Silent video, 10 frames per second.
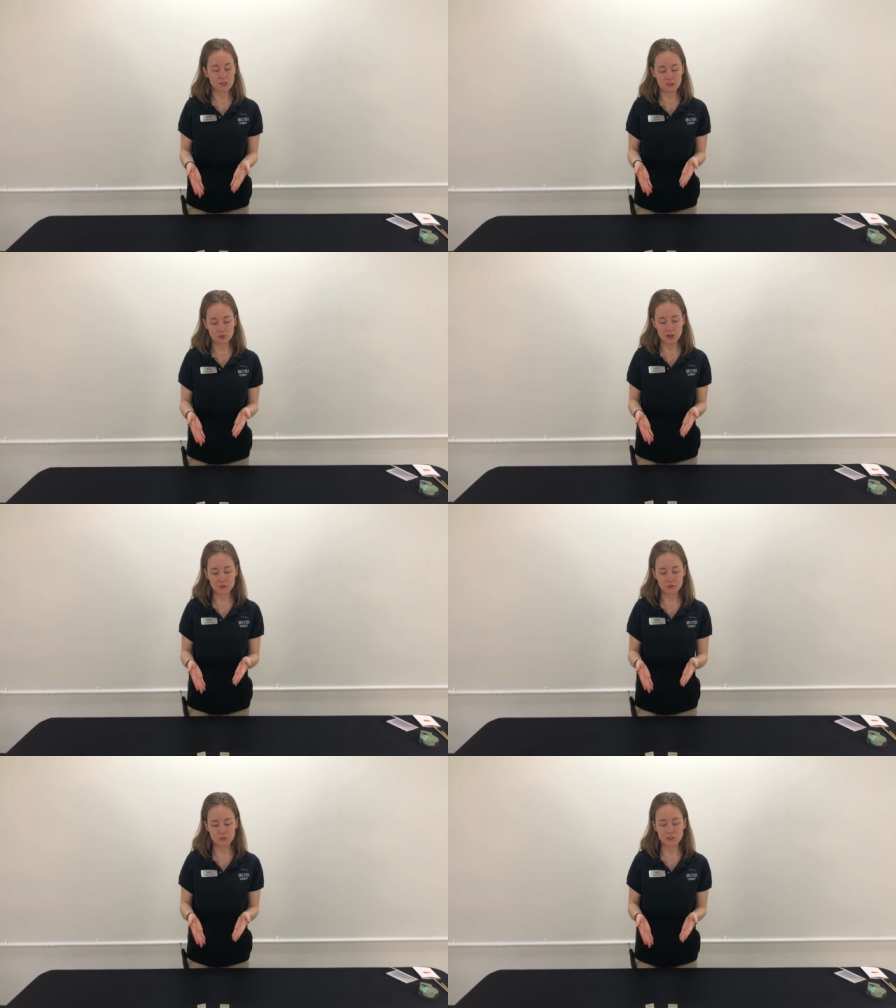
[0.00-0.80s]
It travels
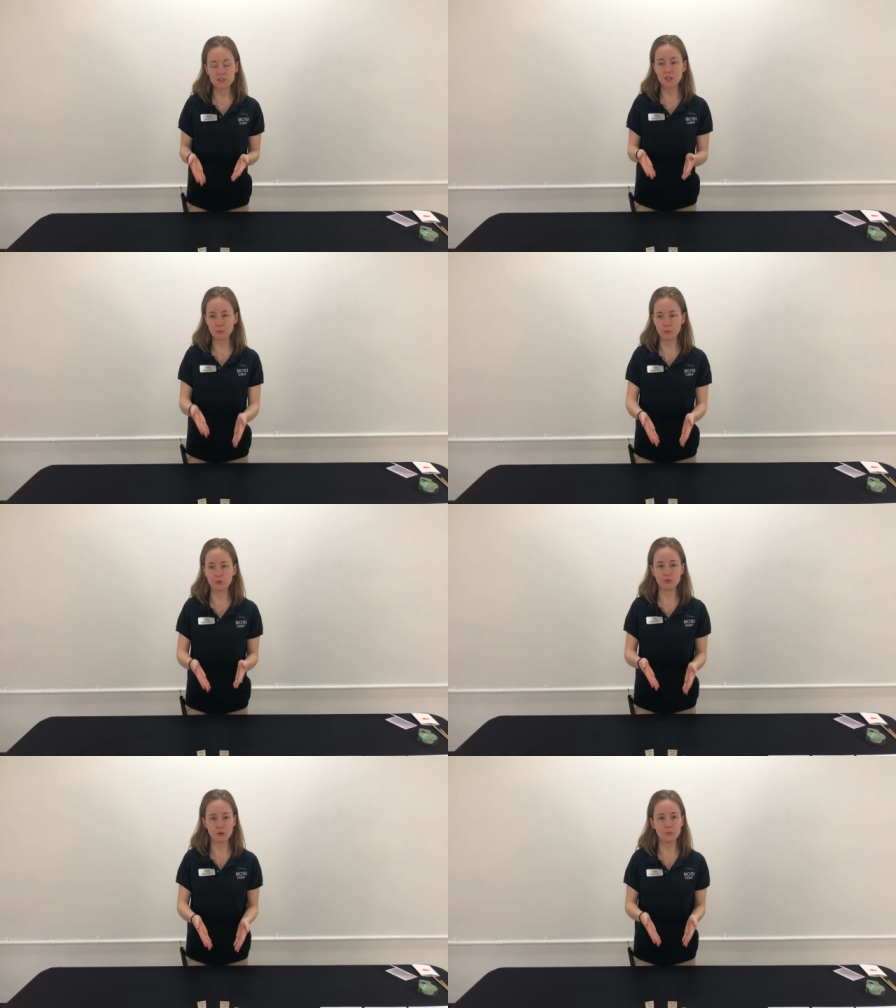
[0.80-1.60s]
to the
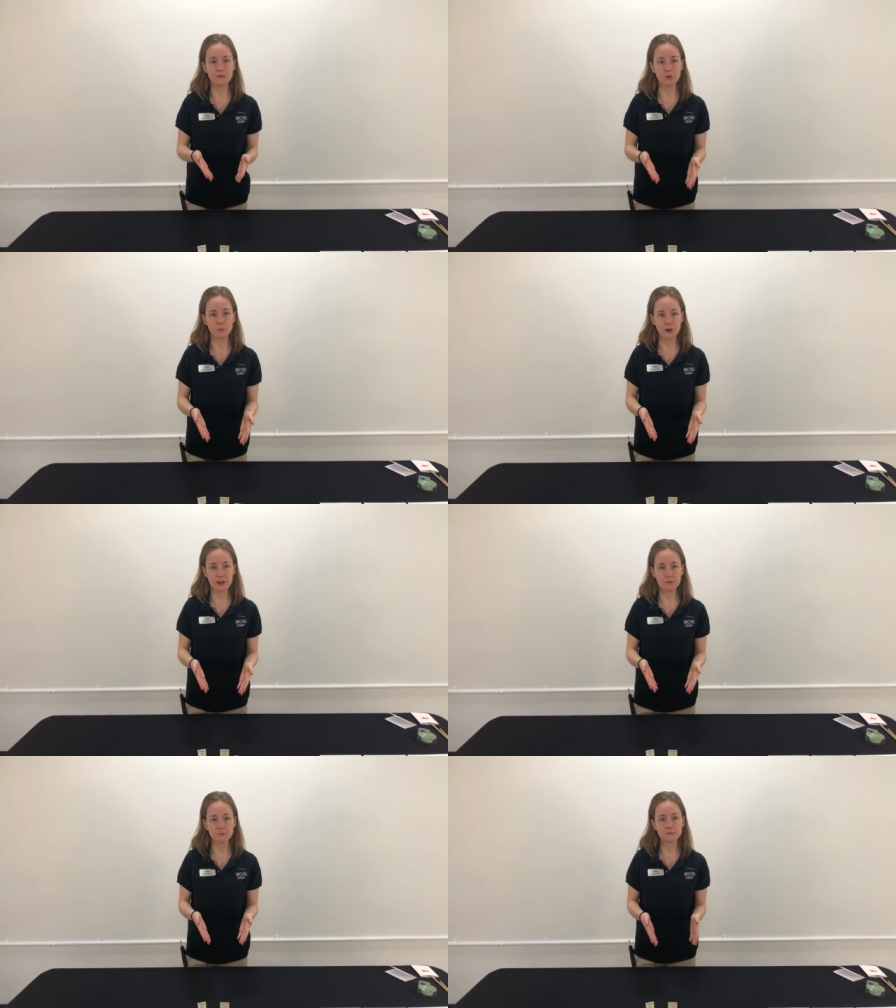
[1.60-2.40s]
temporal lobe of your brain.